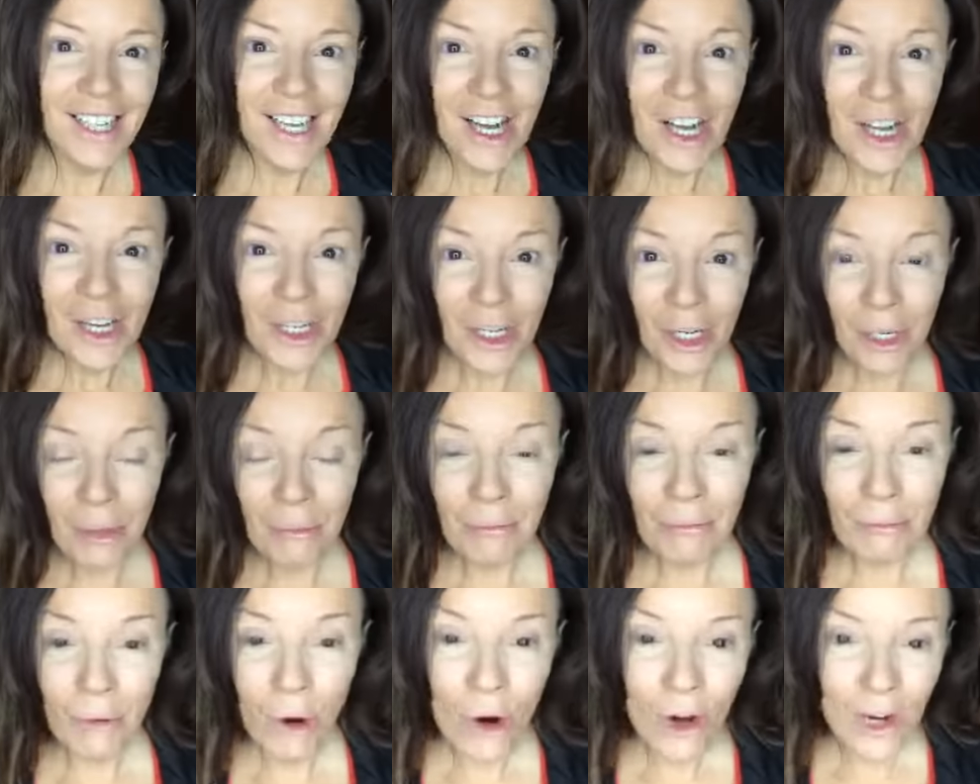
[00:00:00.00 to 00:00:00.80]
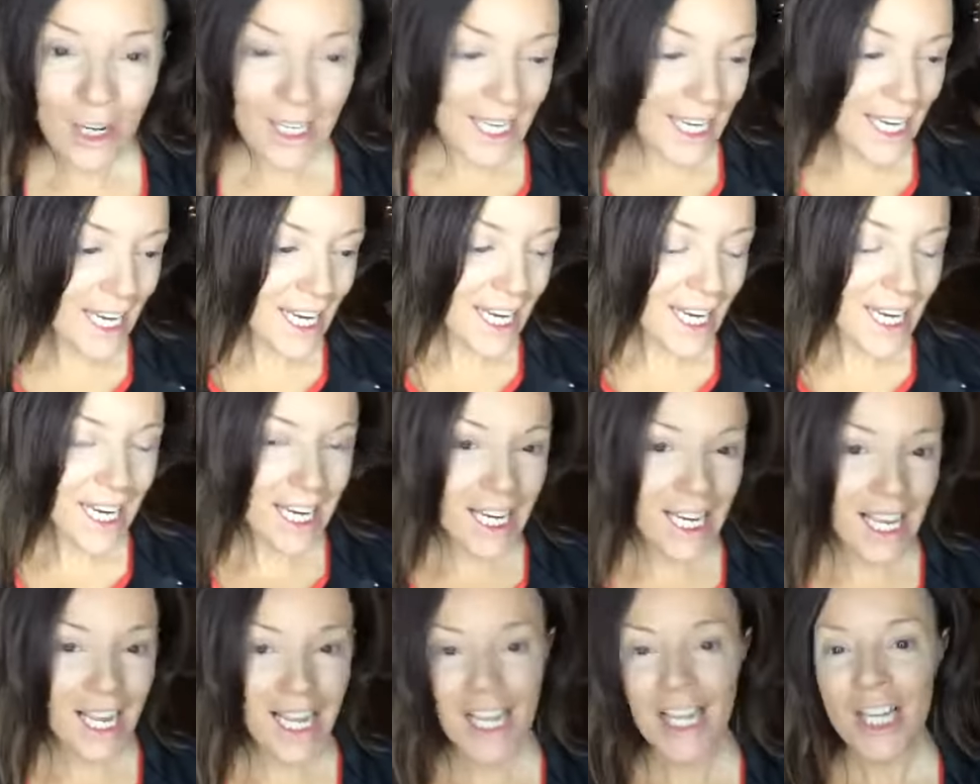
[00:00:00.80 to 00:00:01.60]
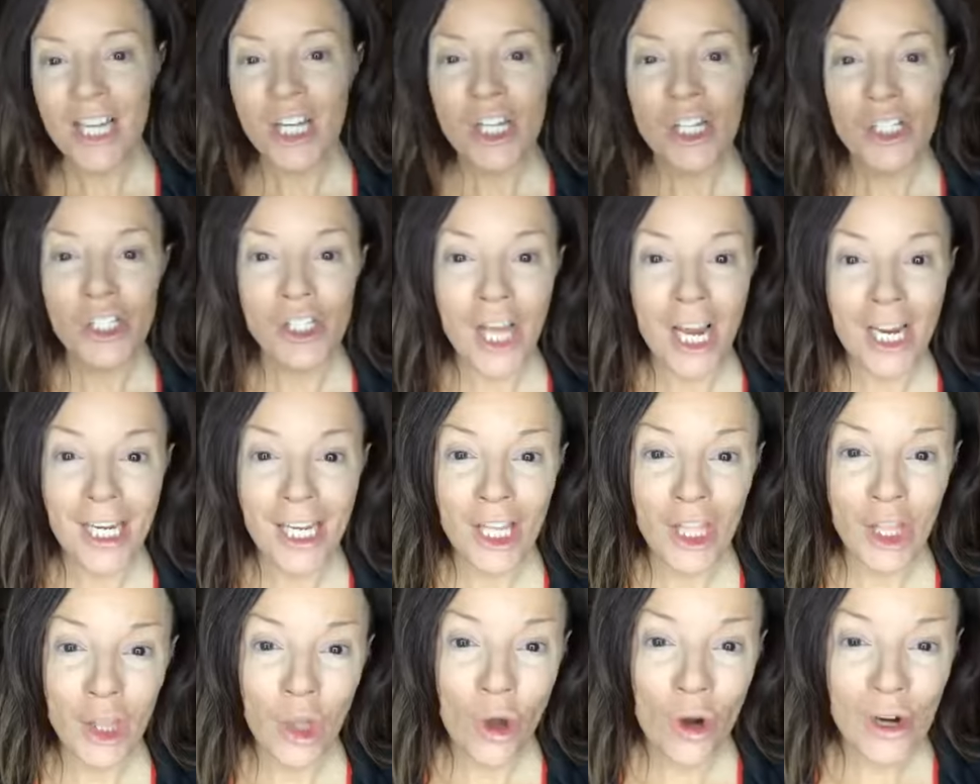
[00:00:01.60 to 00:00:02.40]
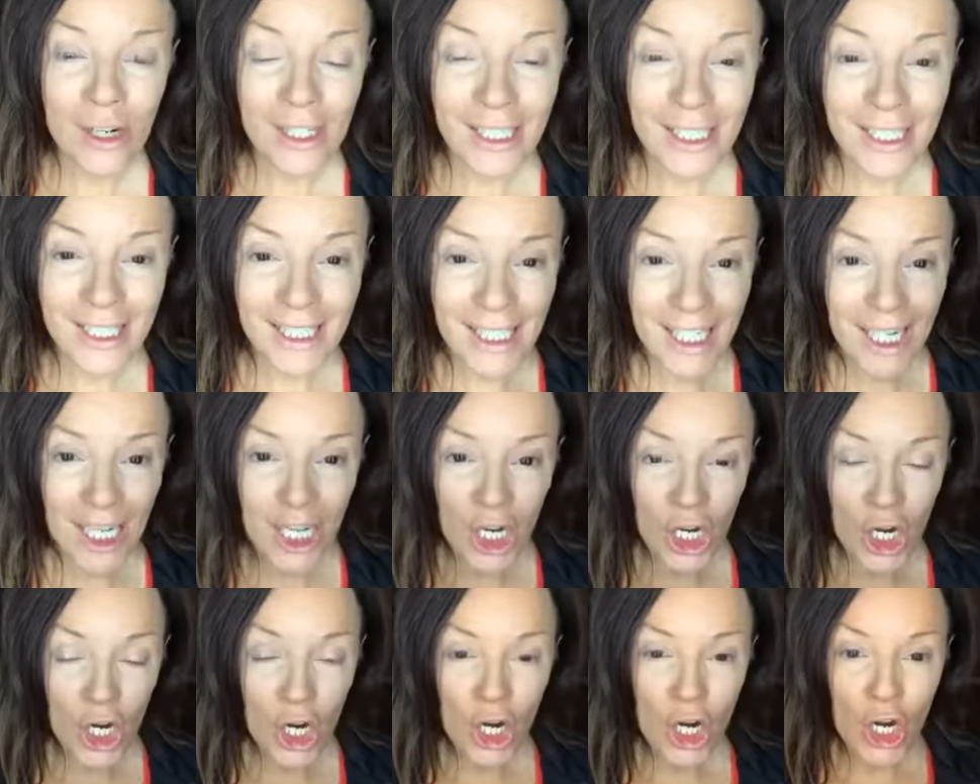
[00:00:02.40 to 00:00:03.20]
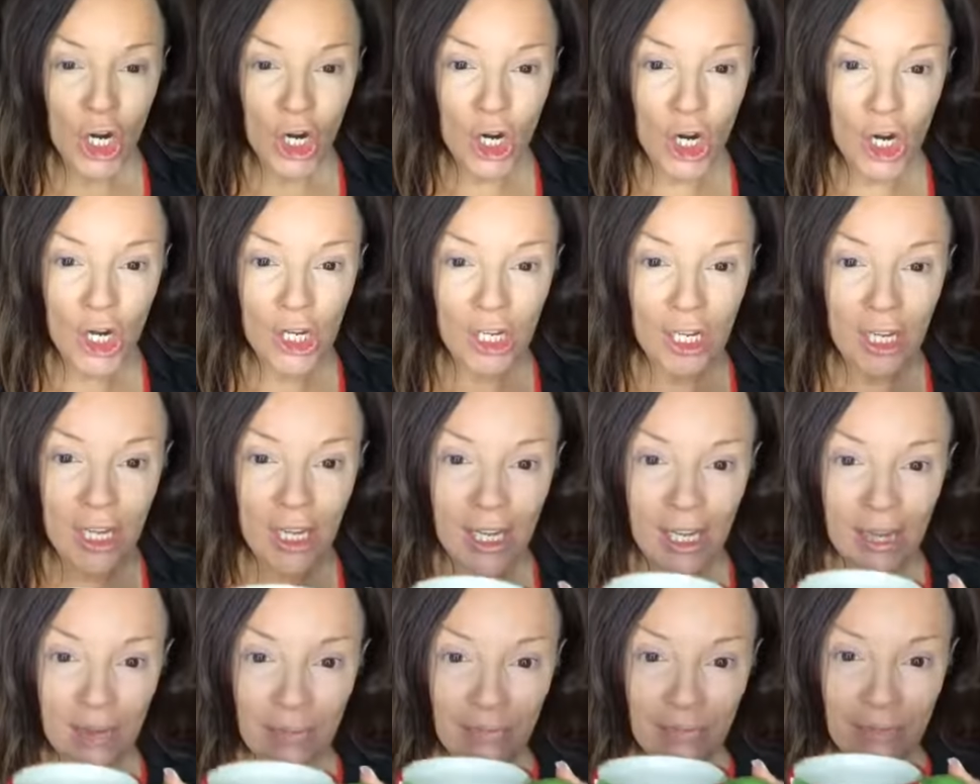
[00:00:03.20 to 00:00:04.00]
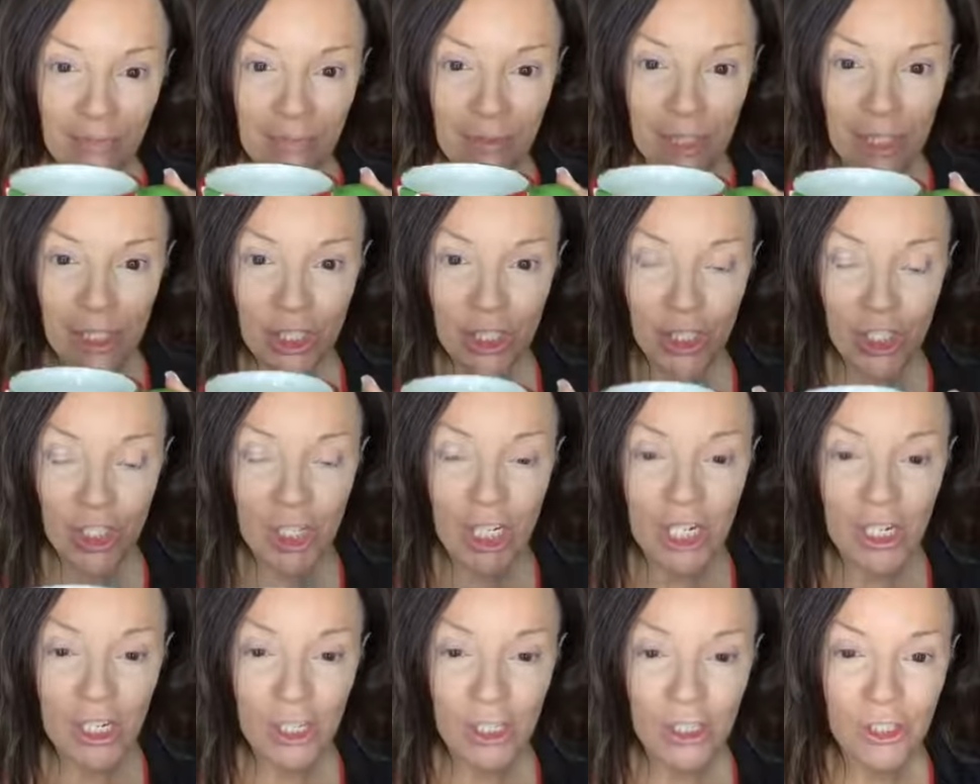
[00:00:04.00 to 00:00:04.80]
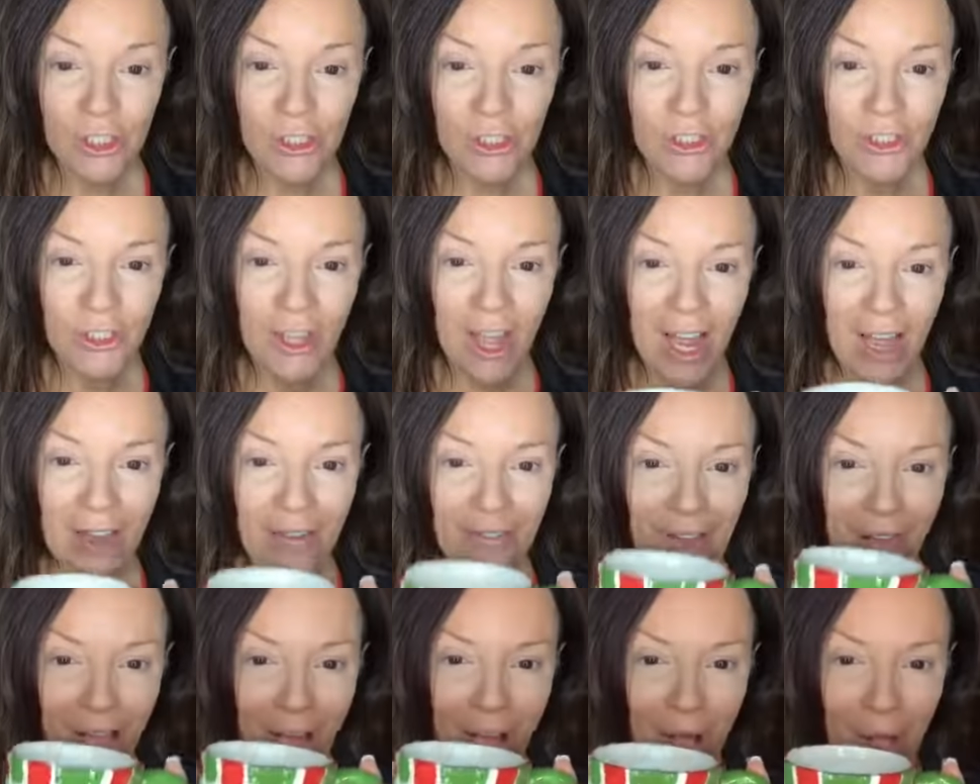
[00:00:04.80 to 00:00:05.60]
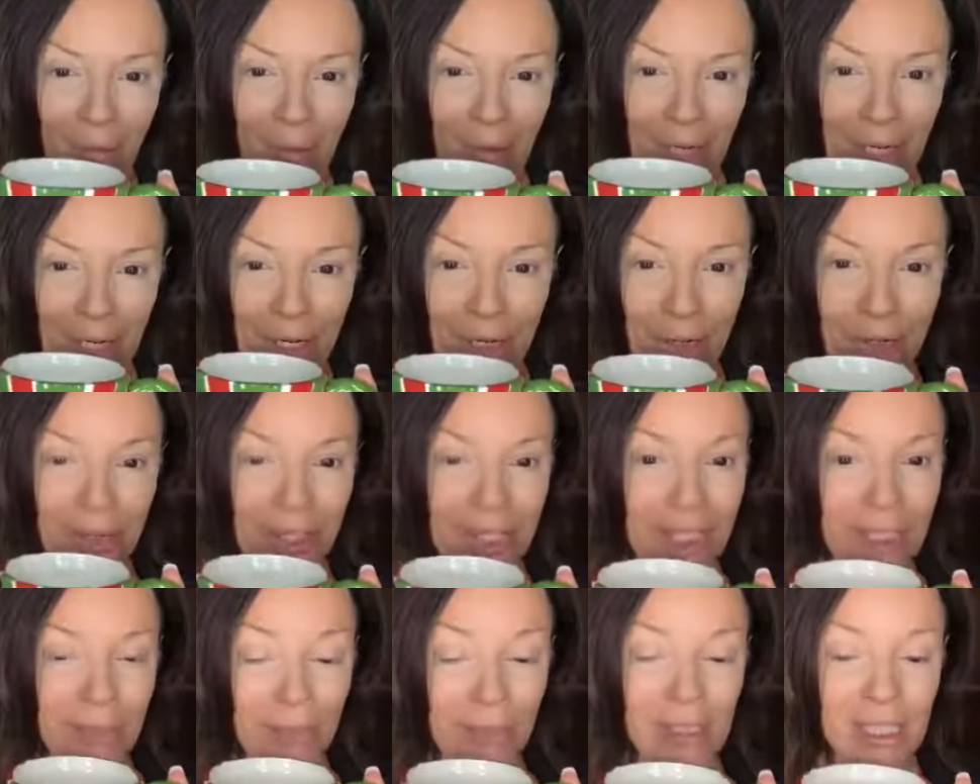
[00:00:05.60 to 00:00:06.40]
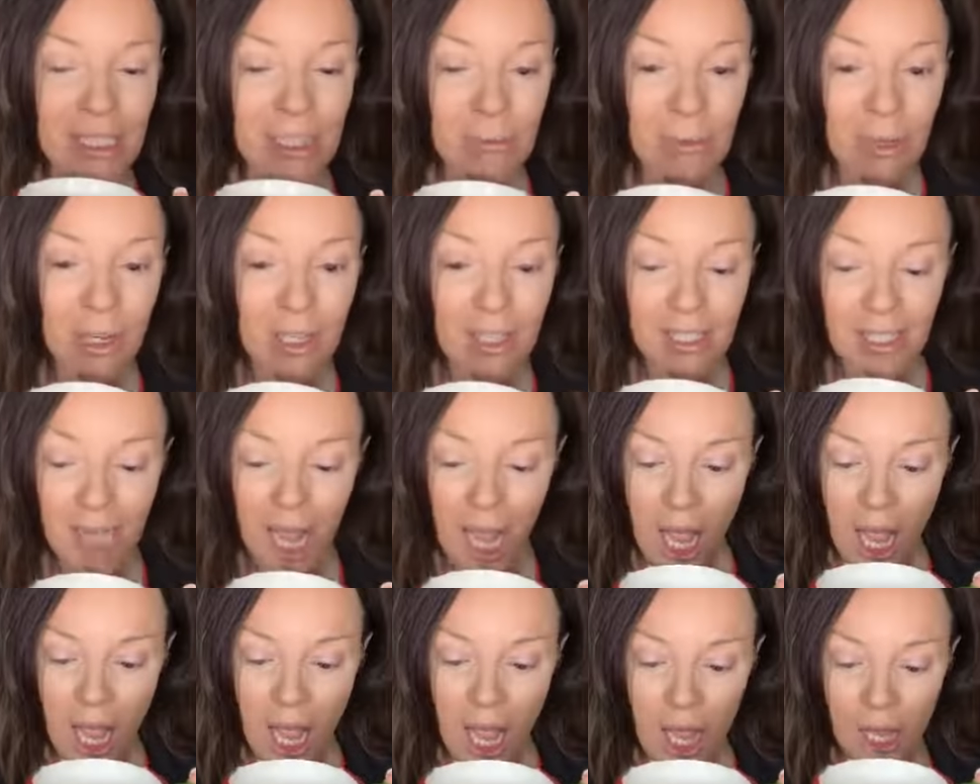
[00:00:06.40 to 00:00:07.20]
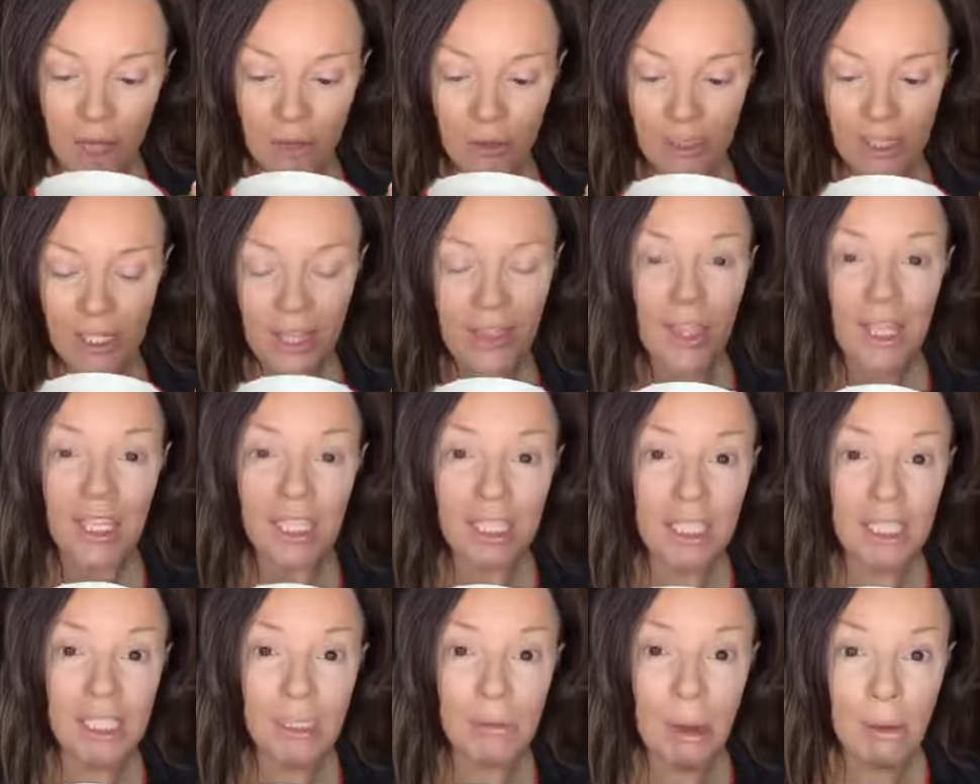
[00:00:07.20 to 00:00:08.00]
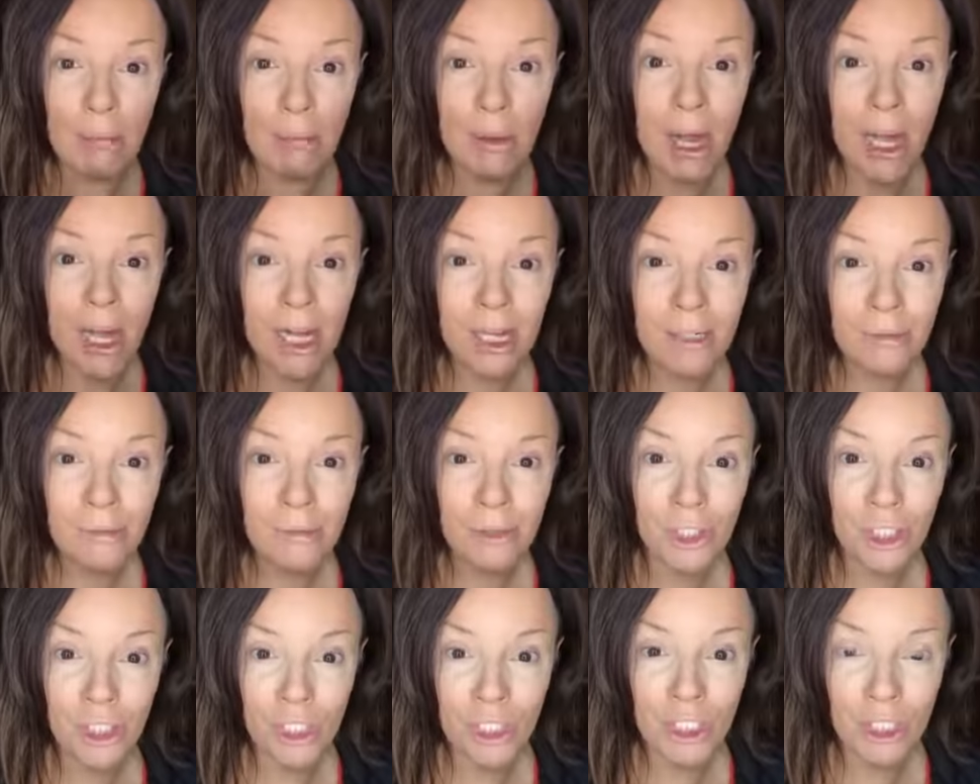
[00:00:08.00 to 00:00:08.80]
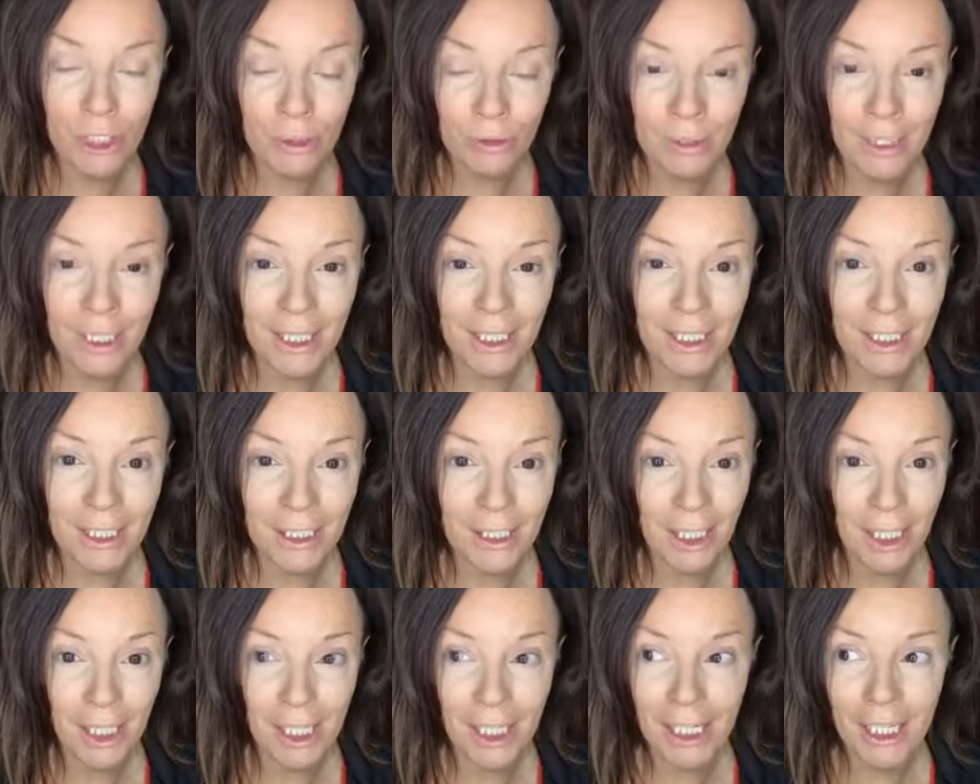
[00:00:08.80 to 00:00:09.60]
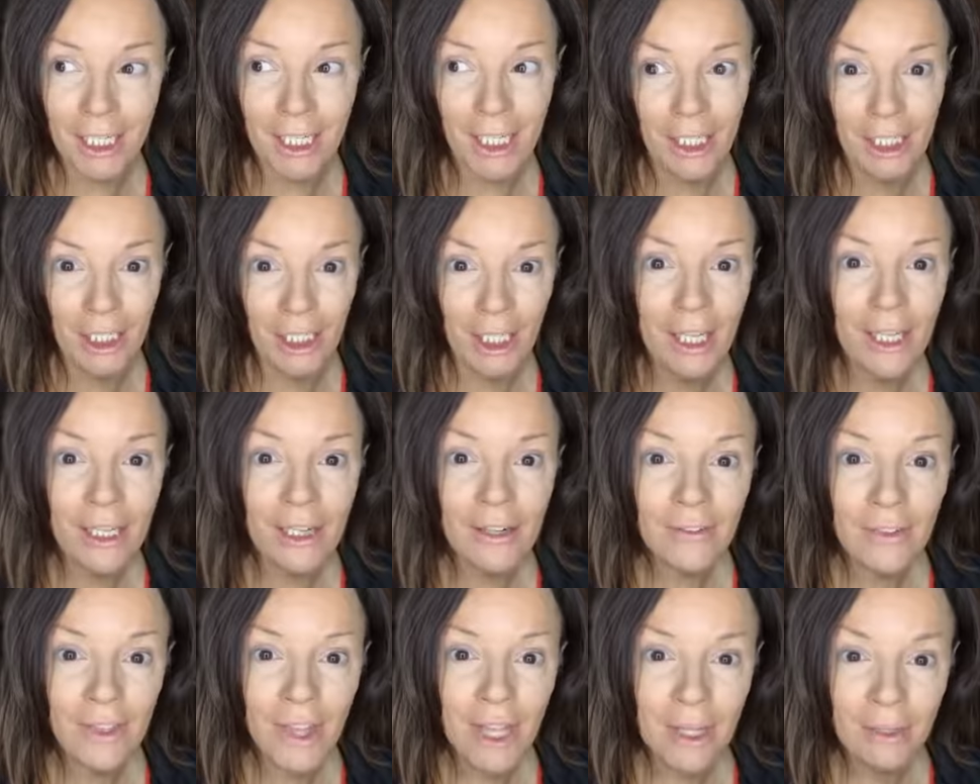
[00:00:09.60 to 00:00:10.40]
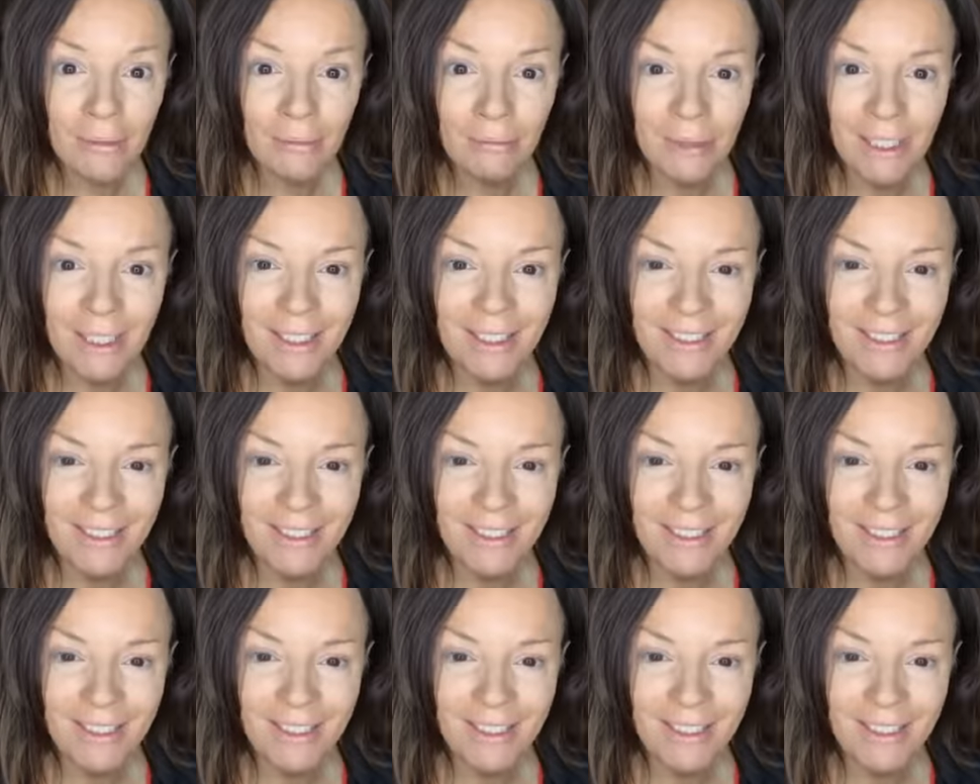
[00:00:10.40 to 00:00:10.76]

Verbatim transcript: Good morning. Jackie Lawrence here. Cheers. I've got all my Christmas mugs out thanks to my mom. She donated like a lot of them.